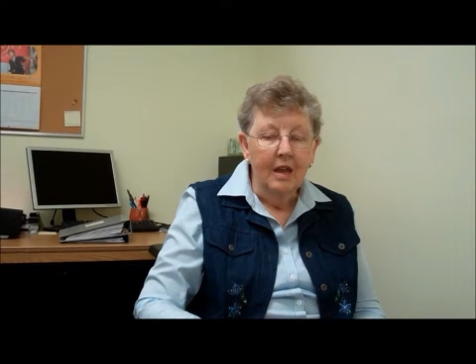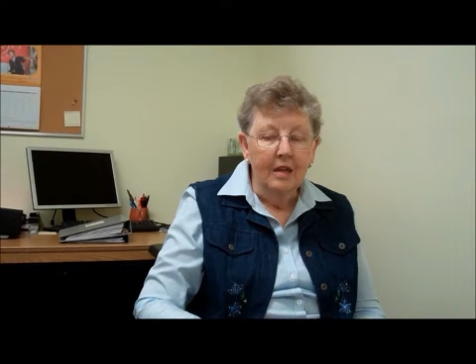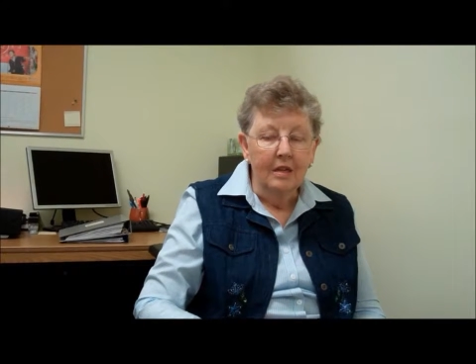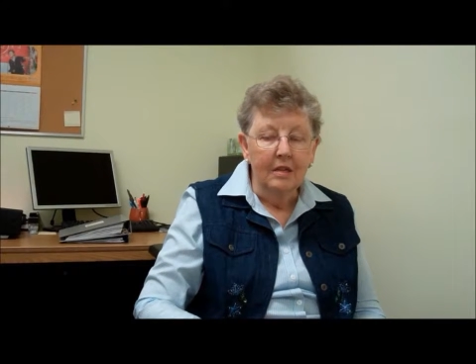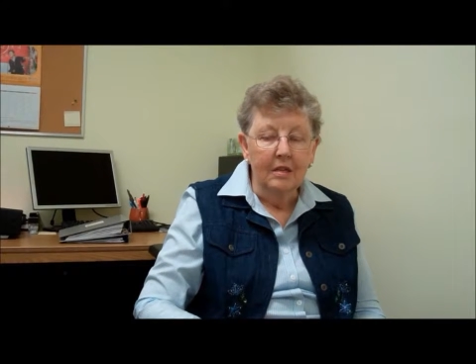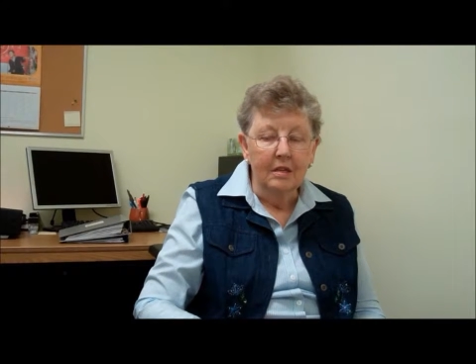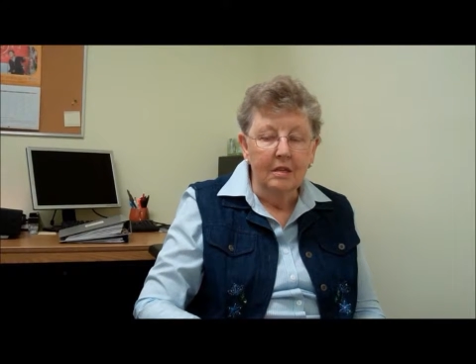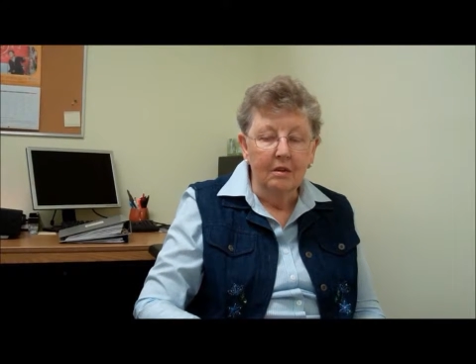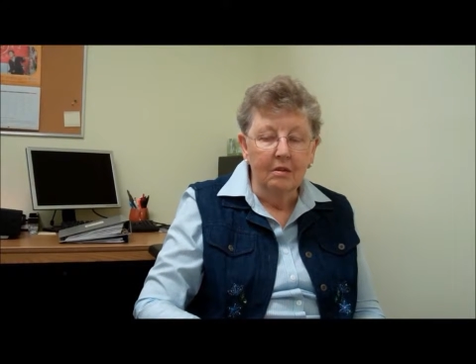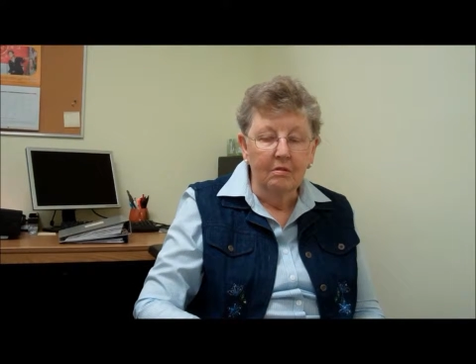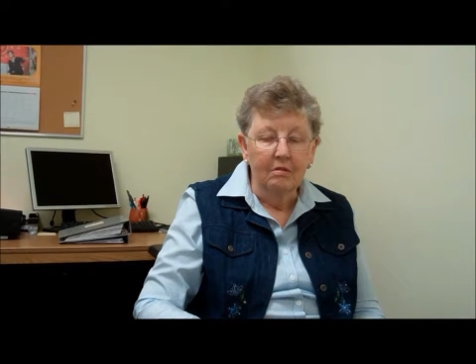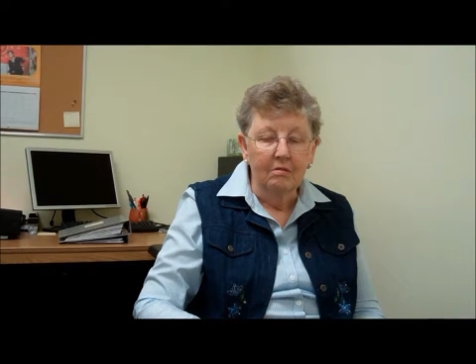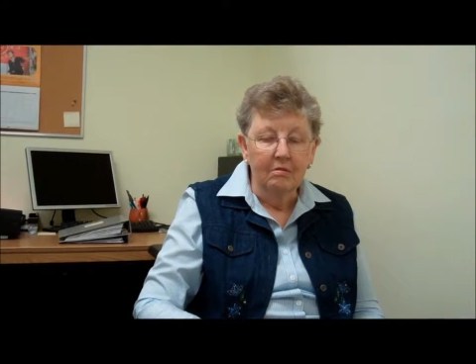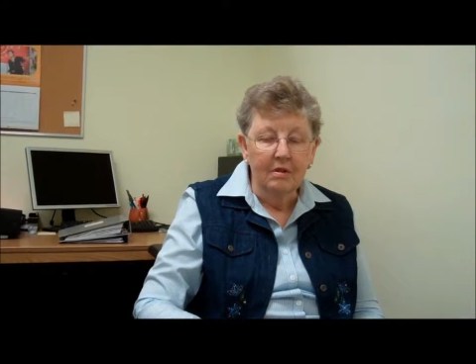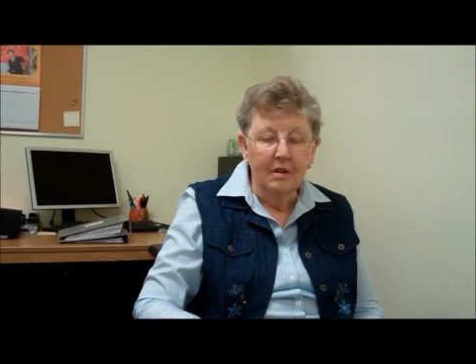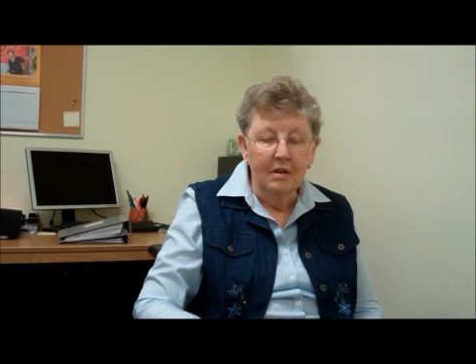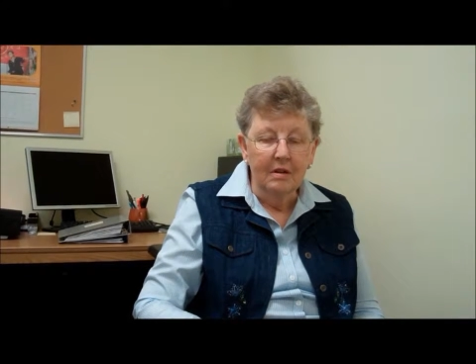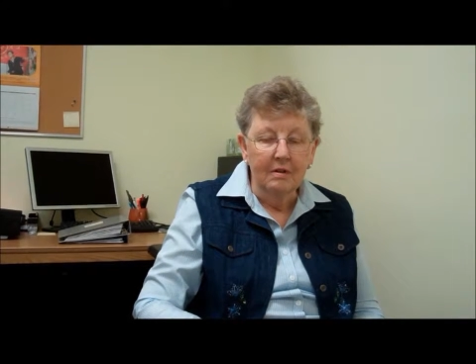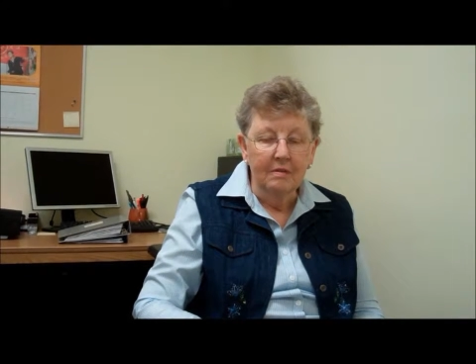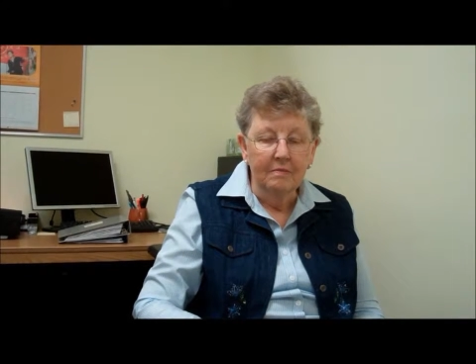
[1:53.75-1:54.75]
So
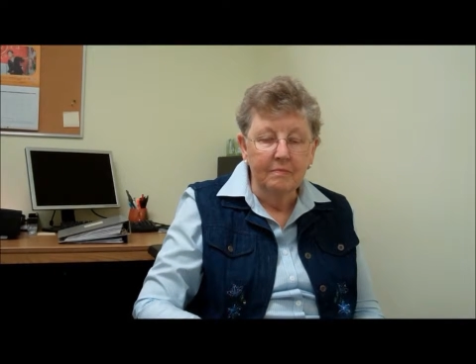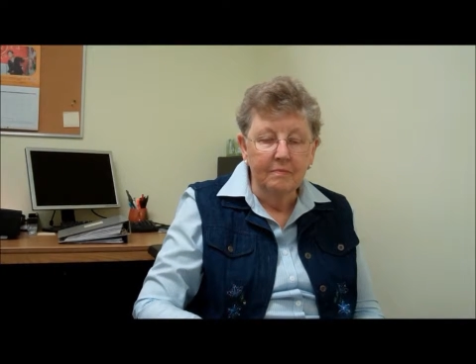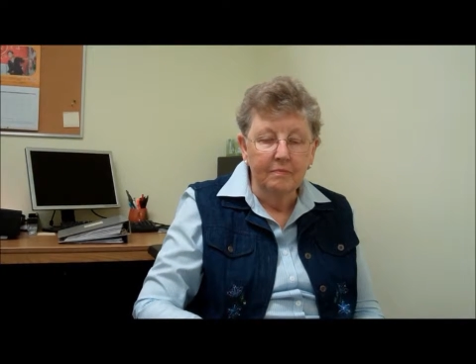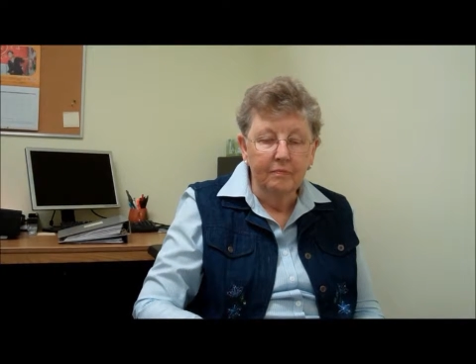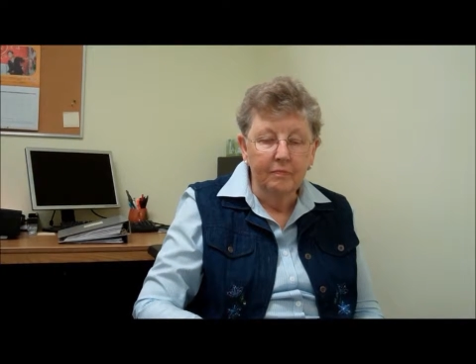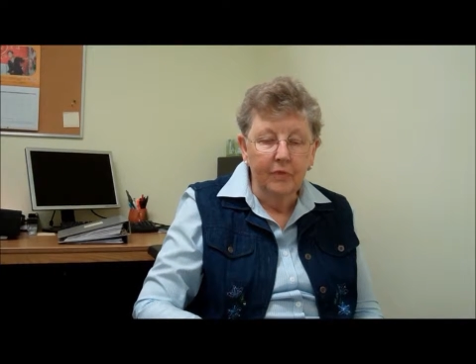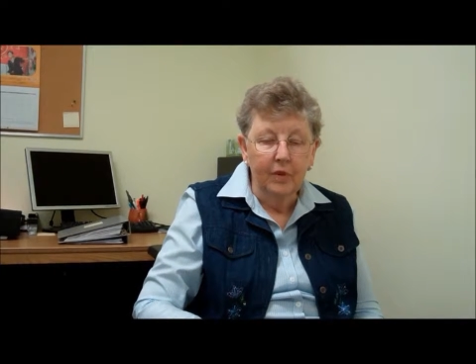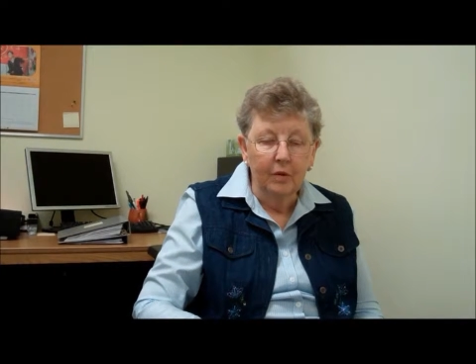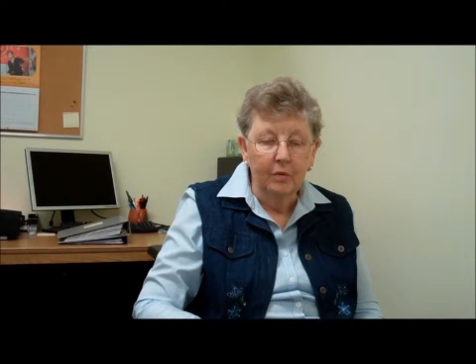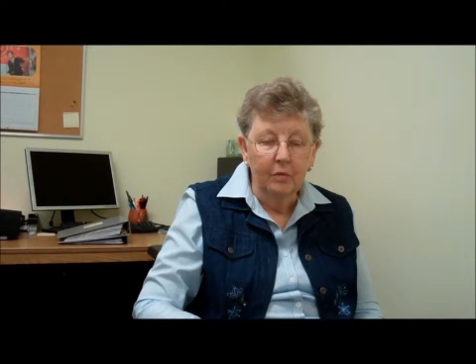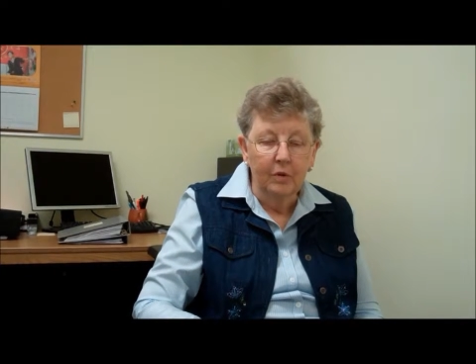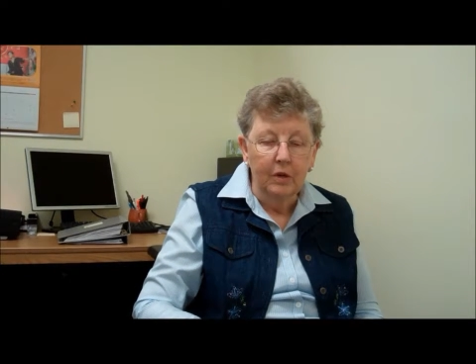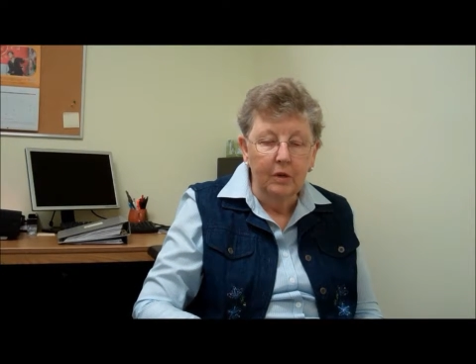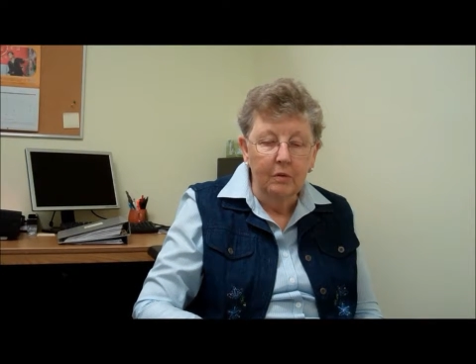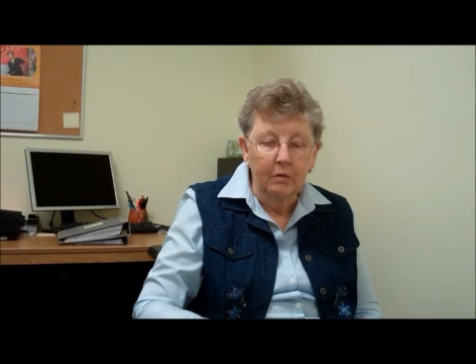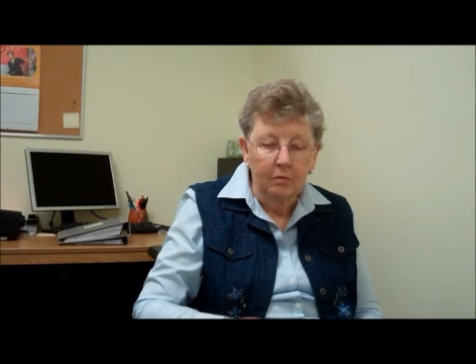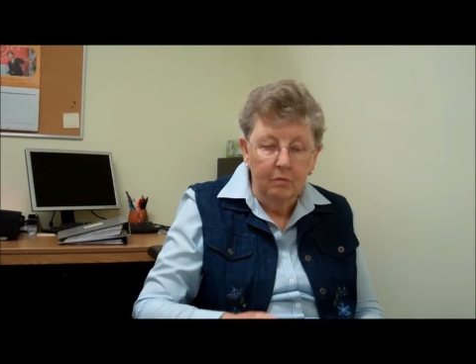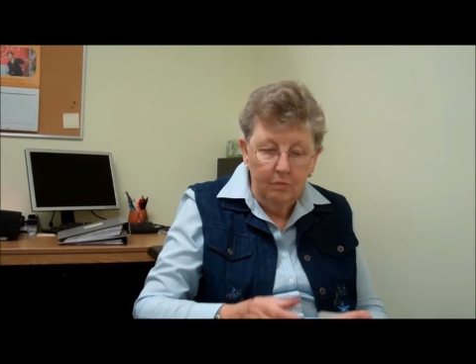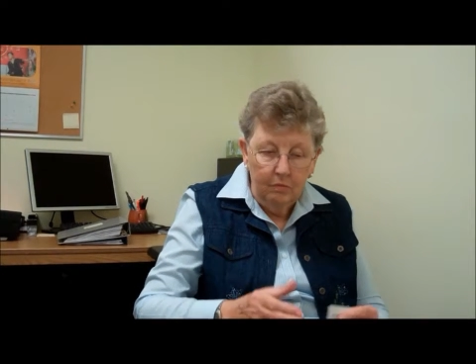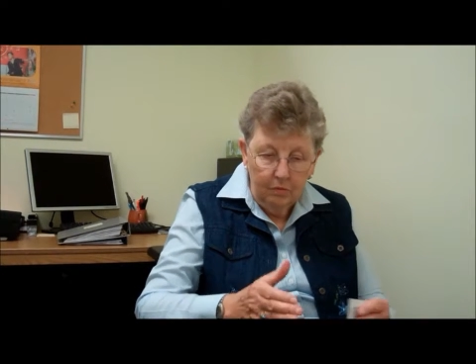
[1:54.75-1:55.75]
uh, we